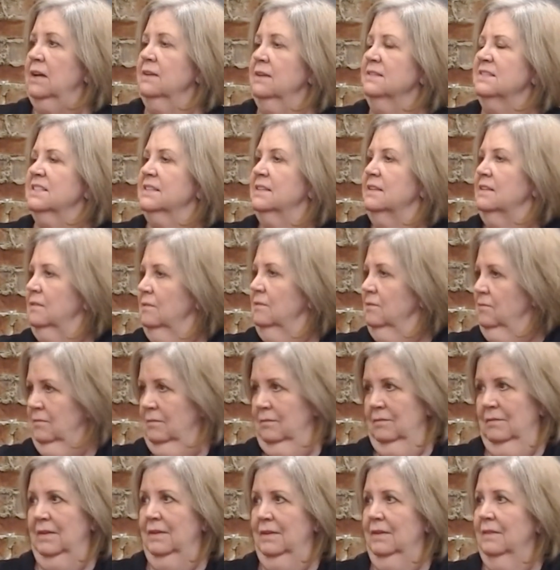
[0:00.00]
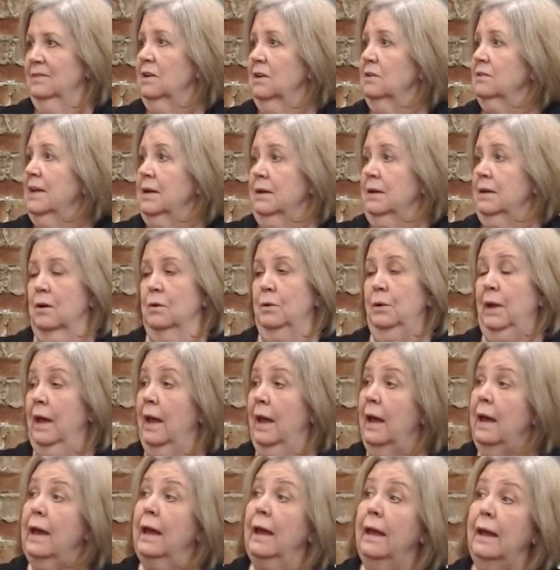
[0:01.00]
Because they're like,
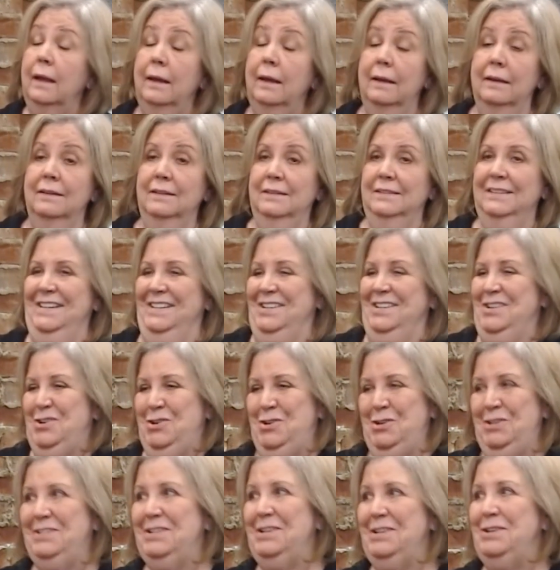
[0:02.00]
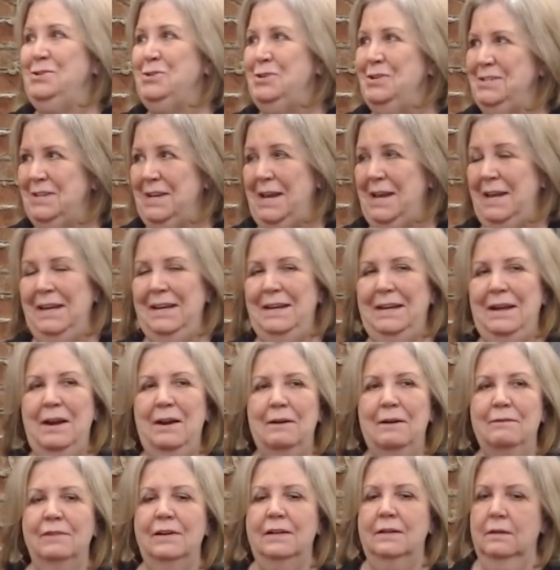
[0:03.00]
okay, she says she's
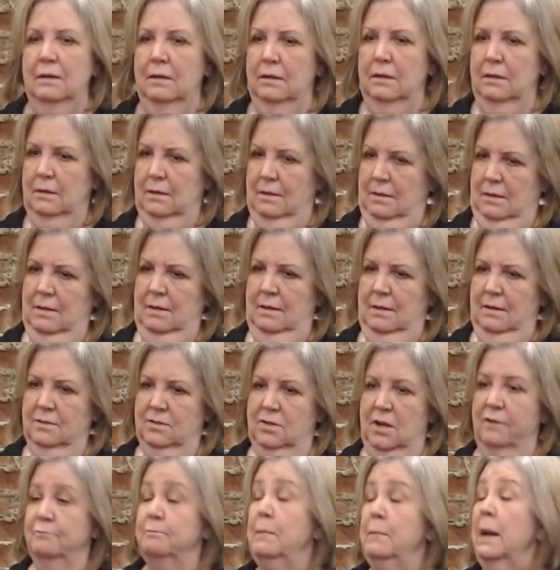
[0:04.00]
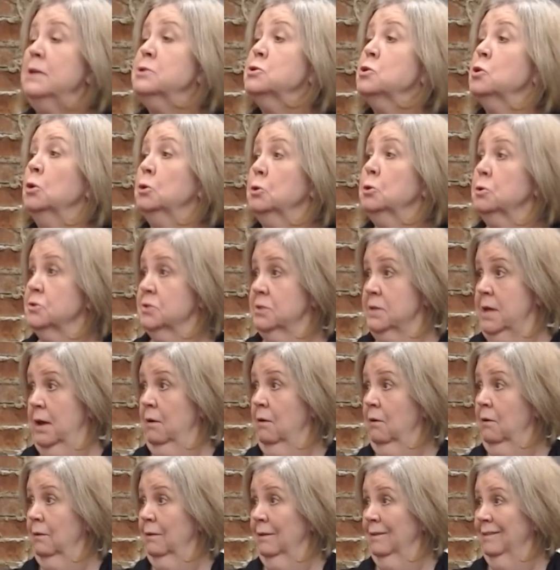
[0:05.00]
taking care of it. It's off my
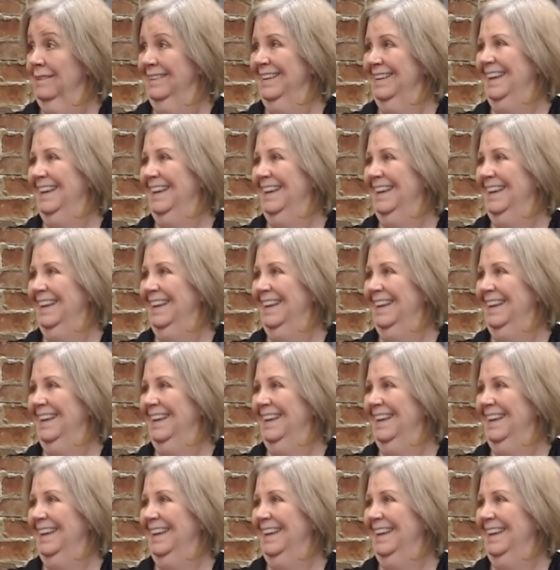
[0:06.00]
shoulders now.